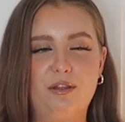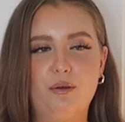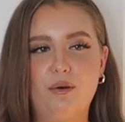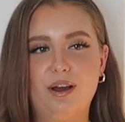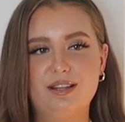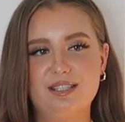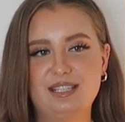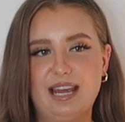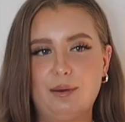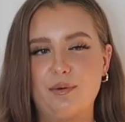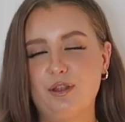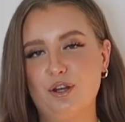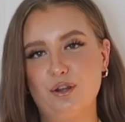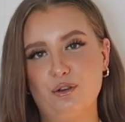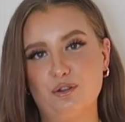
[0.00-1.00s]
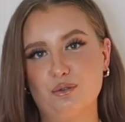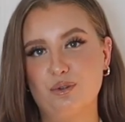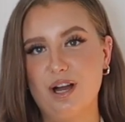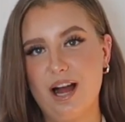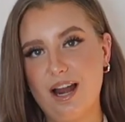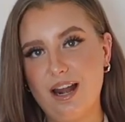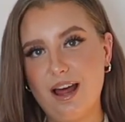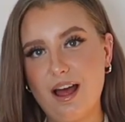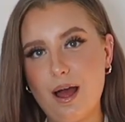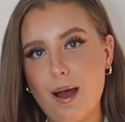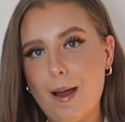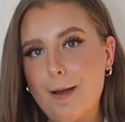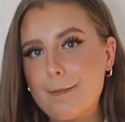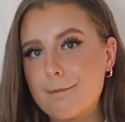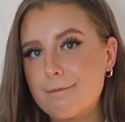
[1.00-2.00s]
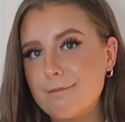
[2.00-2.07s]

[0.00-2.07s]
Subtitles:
I thought I'd stay with a neutral colour.